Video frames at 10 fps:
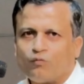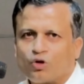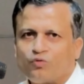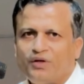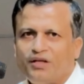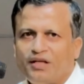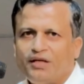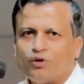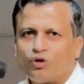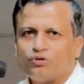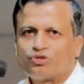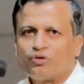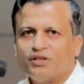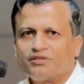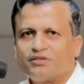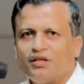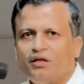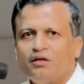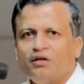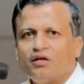What we need also is the